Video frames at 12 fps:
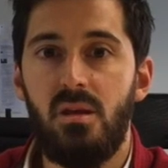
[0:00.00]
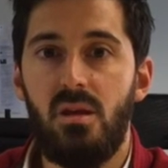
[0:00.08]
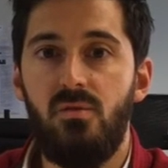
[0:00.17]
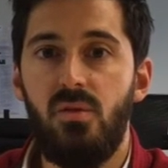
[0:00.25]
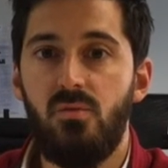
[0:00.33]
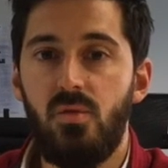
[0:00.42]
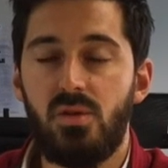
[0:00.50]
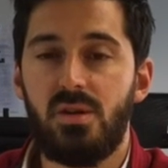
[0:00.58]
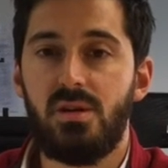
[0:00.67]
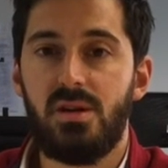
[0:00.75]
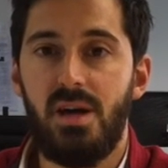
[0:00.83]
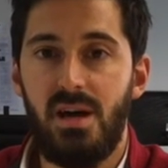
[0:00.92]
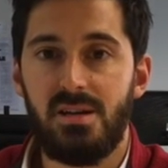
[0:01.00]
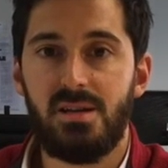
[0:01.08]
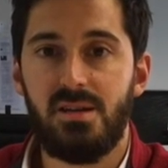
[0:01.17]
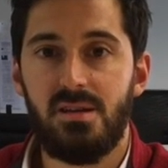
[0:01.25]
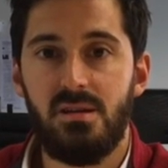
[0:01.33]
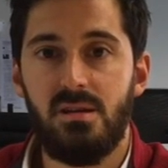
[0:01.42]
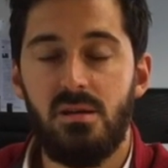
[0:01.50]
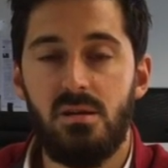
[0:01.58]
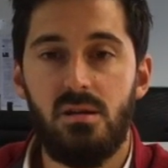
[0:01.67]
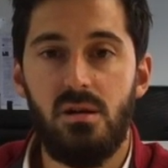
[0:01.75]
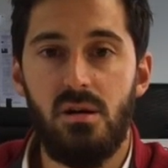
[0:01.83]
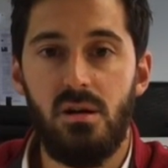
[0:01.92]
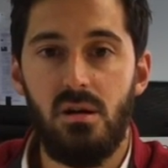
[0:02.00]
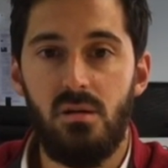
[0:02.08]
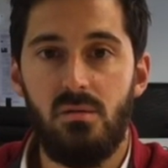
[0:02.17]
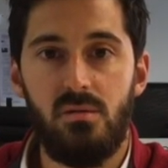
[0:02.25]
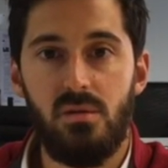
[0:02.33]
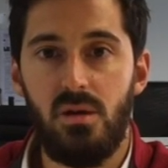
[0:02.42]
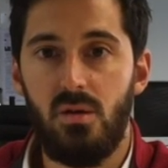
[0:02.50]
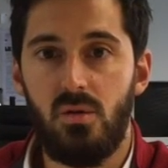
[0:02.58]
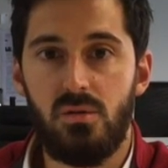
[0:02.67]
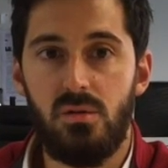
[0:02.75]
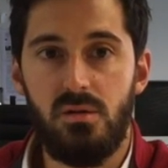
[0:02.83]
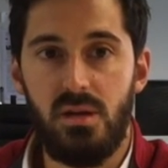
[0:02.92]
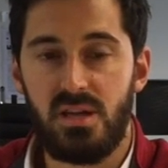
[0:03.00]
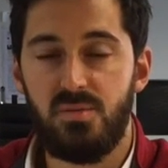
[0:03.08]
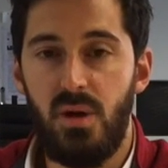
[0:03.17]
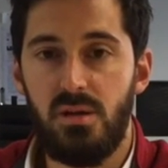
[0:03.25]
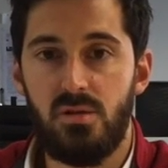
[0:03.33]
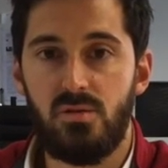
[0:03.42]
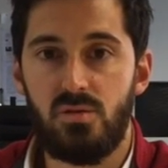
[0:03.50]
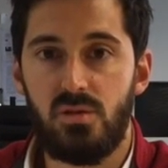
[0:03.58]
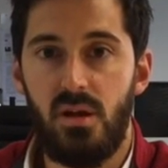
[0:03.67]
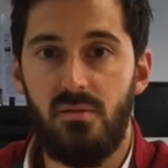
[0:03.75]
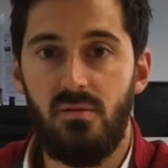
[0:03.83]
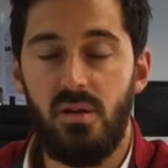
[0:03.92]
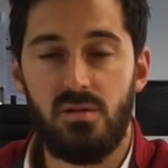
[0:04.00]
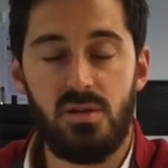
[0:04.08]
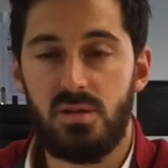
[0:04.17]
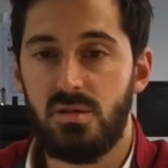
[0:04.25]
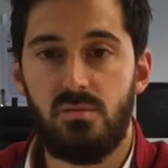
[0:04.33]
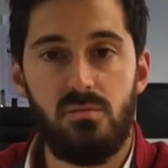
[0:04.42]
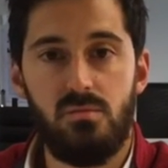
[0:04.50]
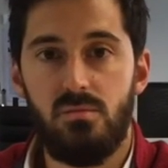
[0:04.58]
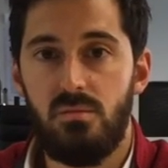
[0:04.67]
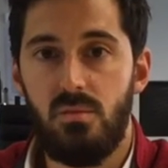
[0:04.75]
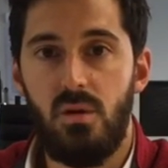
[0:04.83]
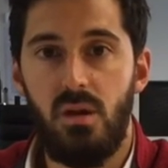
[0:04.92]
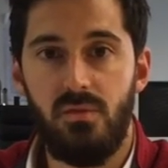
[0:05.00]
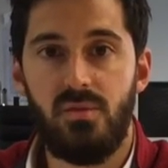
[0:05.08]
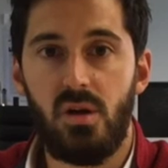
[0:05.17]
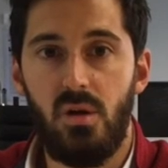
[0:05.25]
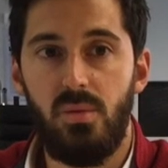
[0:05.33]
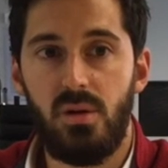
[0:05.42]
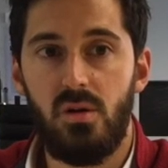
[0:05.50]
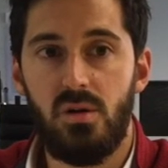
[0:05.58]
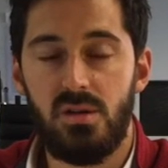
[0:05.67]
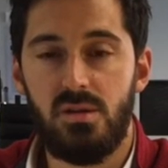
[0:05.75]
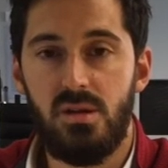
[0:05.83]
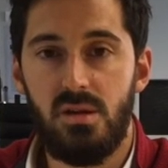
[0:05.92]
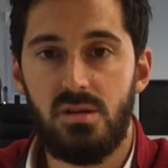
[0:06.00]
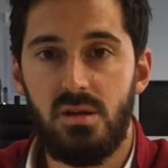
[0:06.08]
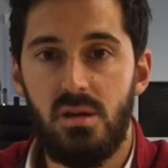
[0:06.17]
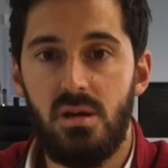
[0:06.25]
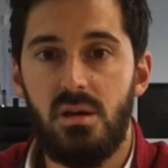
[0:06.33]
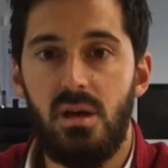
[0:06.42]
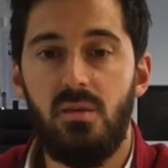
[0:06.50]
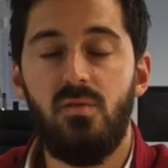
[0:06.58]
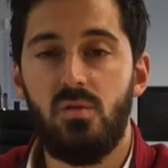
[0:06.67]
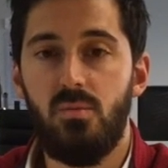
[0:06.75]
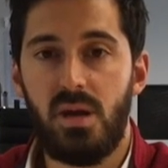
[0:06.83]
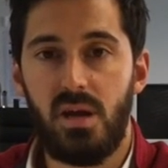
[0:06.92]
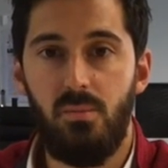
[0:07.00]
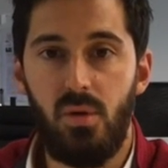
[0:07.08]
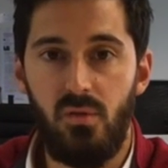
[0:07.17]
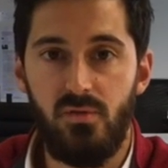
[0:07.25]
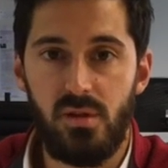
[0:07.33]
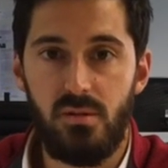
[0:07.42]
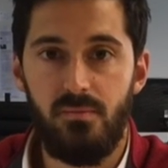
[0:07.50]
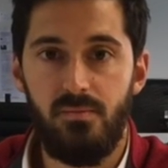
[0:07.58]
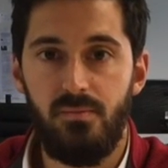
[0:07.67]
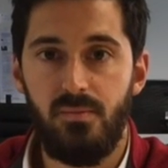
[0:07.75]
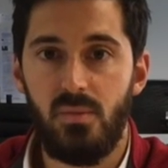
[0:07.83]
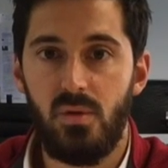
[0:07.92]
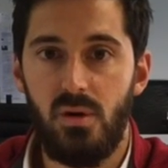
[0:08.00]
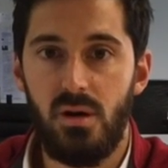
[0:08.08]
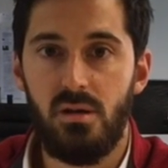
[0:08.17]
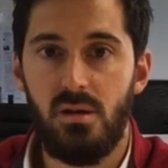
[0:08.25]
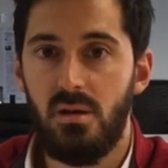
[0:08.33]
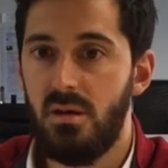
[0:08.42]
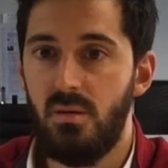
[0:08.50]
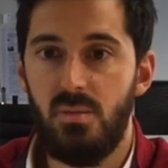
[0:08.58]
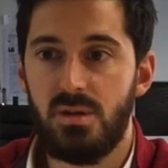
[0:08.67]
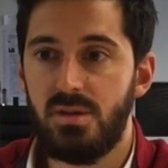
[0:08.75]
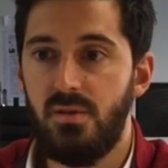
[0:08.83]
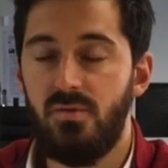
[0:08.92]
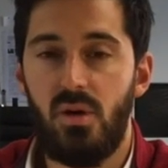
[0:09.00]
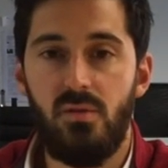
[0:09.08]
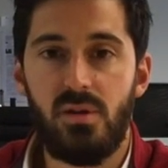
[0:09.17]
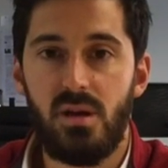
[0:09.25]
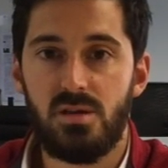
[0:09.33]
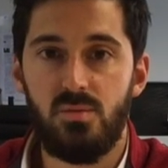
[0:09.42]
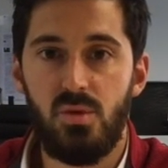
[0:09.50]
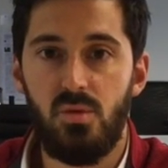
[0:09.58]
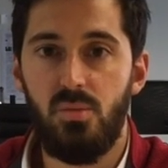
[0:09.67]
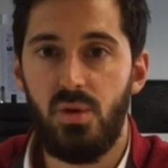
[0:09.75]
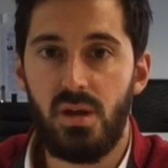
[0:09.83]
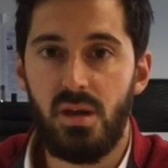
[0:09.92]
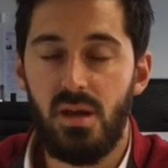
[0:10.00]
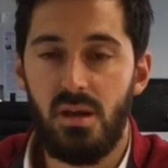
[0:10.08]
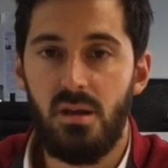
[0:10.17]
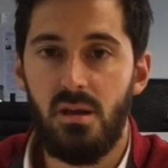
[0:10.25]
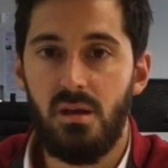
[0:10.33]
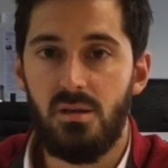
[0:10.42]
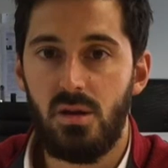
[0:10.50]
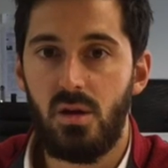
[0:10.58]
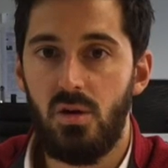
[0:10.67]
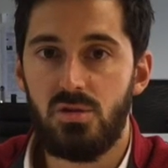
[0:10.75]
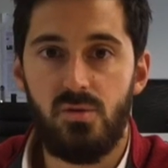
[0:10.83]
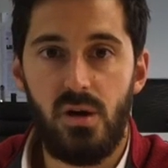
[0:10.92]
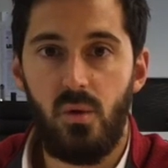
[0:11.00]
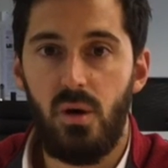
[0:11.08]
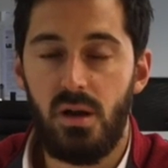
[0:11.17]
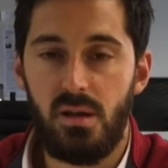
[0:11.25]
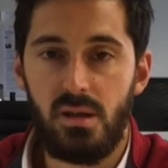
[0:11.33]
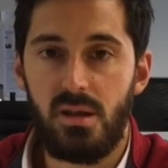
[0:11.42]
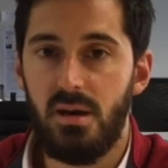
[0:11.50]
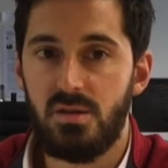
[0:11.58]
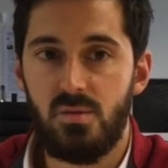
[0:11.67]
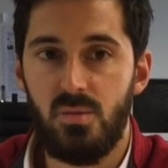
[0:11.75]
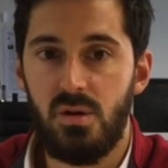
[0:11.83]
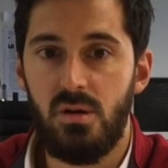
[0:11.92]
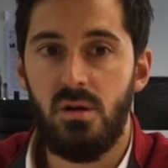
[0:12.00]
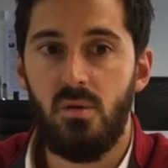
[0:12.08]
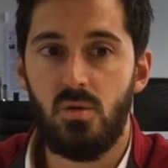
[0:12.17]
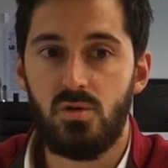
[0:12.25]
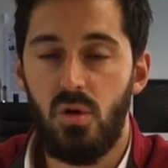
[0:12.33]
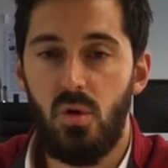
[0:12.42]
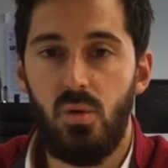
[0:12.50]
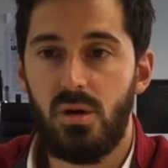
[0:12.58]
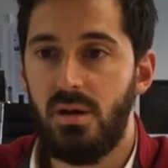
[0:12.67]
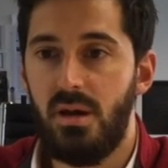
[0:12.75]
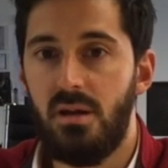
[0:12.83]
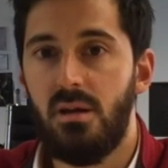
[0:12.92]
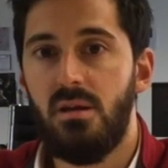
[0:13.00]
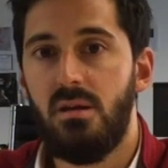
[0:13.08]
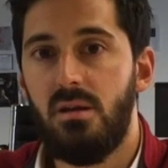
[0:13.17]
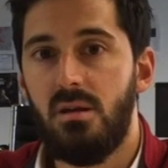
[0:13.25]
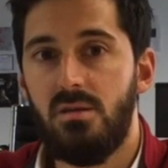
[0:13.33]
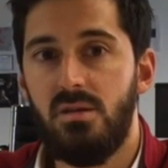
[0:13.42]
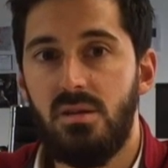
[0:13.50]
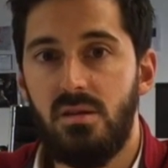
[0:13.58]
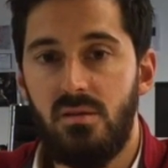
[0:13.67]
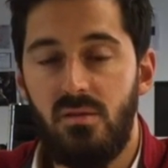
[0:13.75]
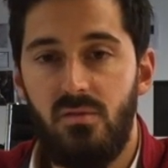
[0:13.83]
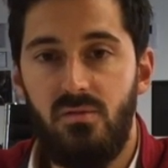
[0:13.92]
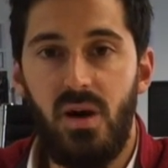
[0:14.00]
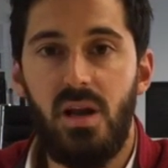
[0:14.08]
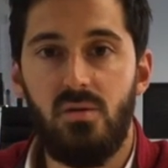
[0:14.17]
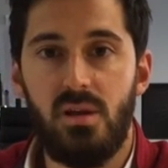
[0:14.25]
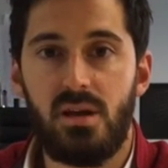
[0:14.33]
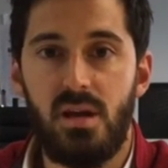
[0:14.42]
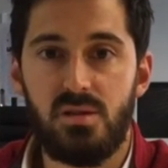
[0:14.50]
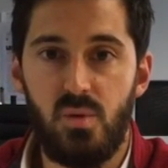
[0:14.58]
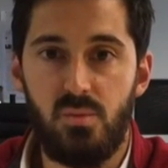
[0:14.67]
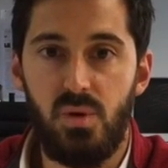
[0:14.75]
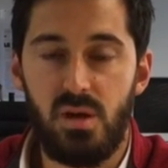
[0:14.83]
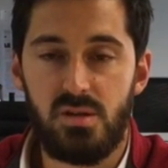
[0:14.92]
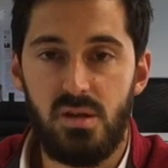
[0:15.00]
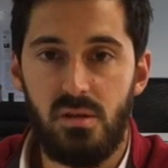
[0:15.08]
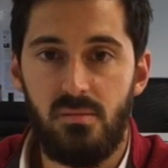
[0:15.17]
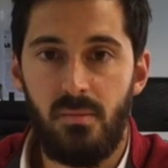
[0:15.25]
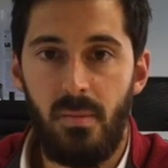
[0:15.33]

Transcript: if you would cut the expenditures and just leave the company go as it is, it would make a profit, right? It means that for every customer you bring in, the cost of acquiring that customer was lower than the value that customer brings in.